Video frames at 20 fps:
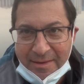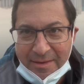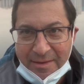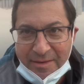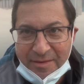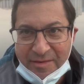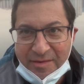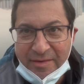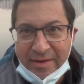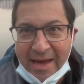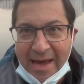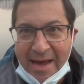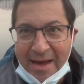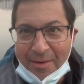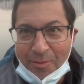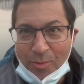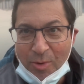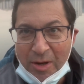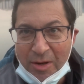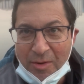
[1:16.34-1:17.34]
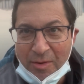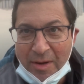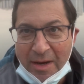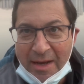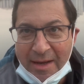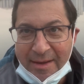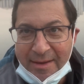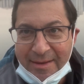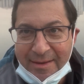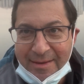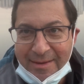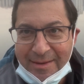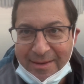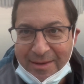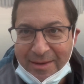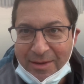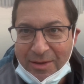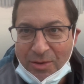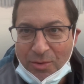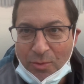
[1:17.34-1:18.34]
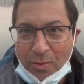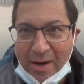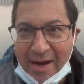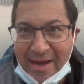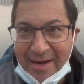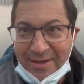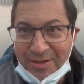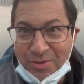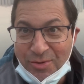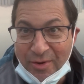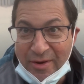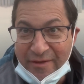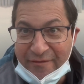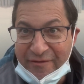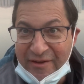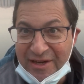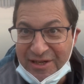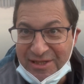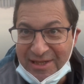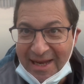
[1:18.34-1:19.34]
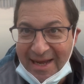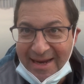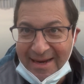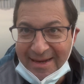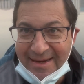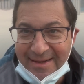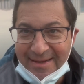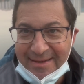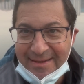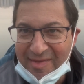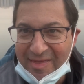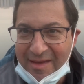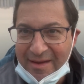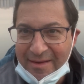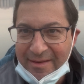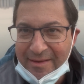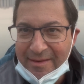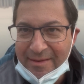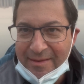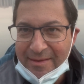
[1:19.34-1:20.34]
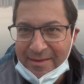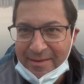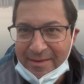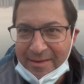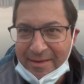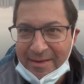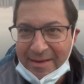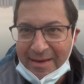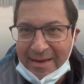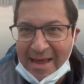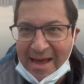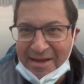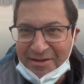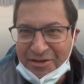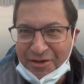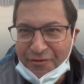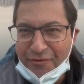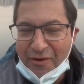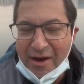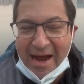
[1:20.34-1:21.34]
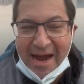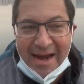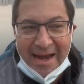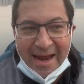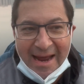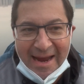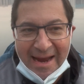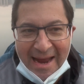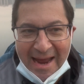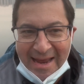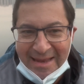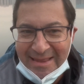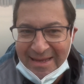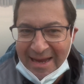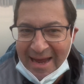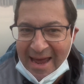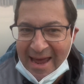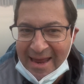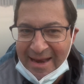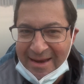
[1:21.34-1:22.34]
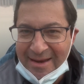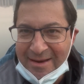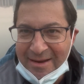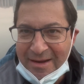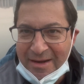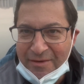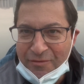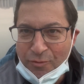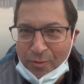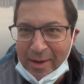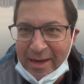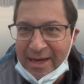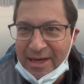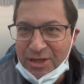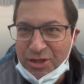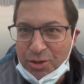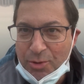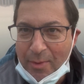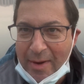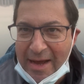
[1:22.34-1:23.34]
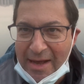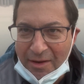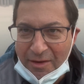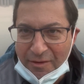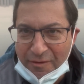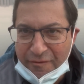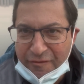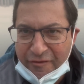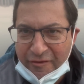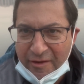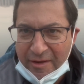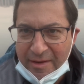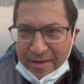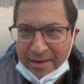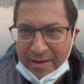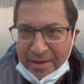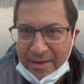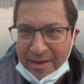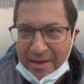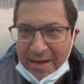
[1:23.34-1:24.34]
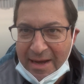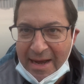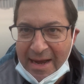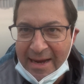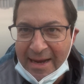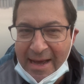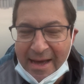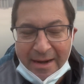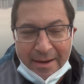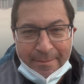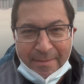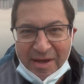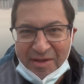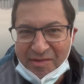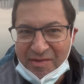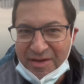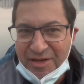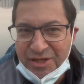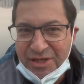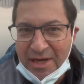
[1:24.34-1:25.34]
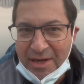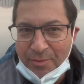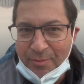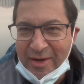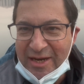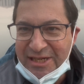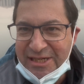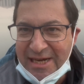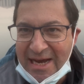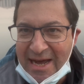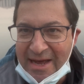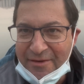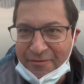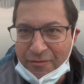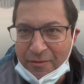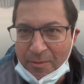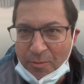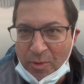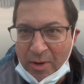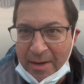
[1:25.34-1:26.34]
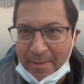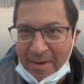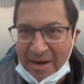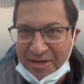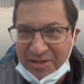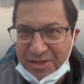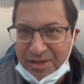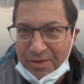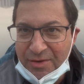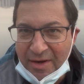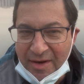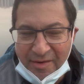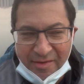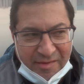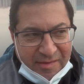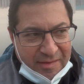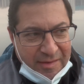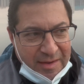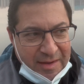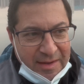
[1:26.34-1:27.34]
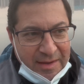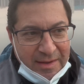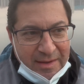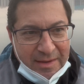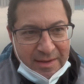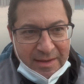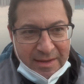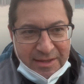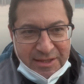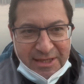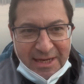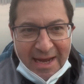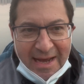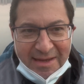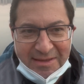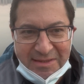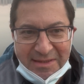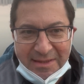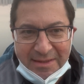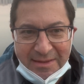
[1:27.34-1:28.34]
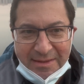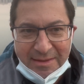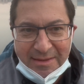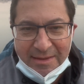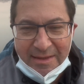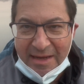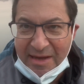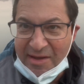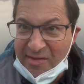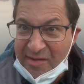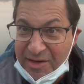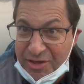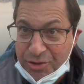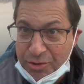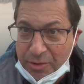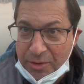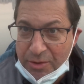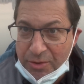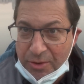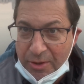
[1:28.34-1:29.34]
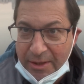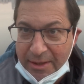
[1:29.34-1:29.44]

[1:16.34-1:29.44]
So yeah, we're heading toward the finish line. Last Friday, at the end of week 12, I got a message on WeChat from one of my students. She asked, "Is it true?